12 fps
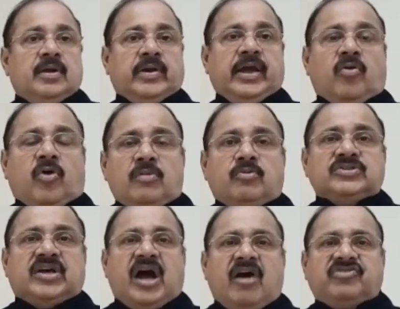okay,
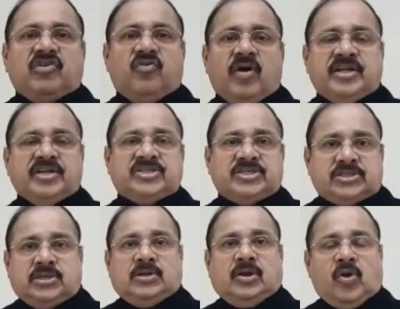almost half the world is
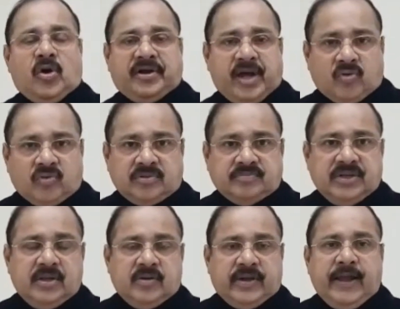locked down.
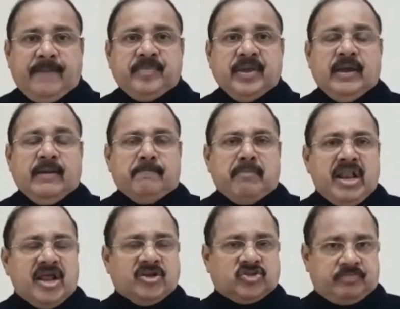Okay,
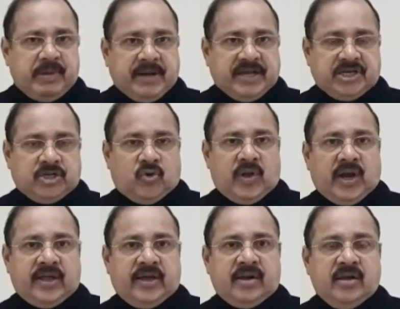millions of people, as I told you
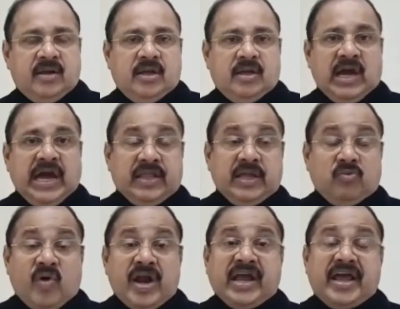earlier, another
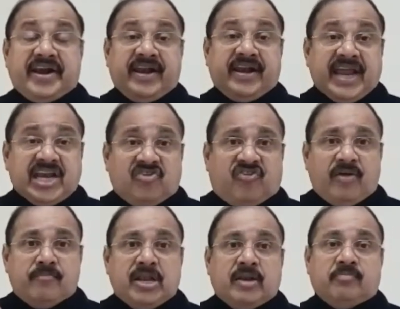
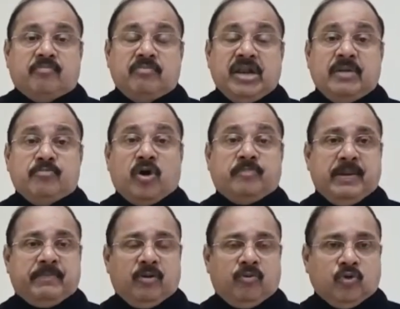195 million more
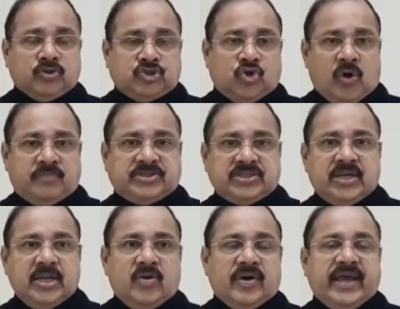people lose jobs.
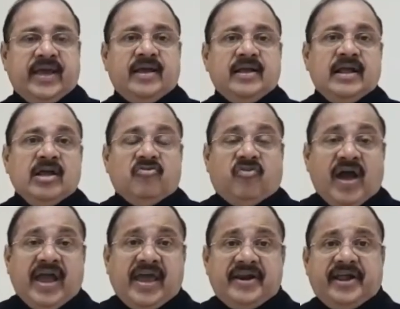Okay,
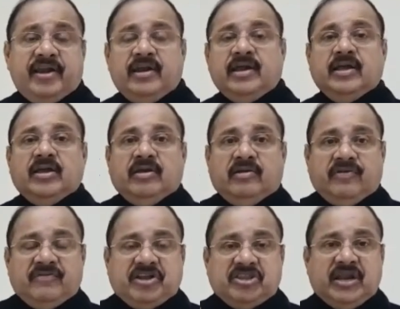
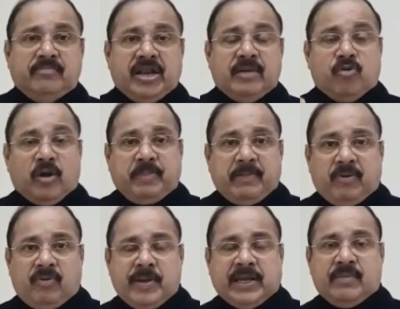553 million more people
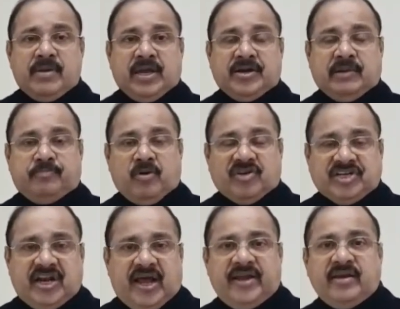will be coming under poverty
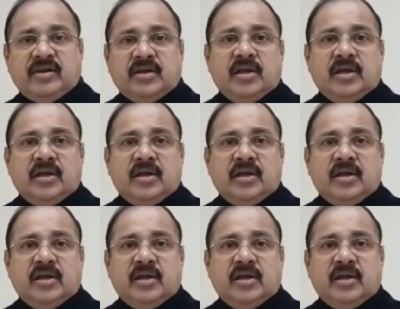line,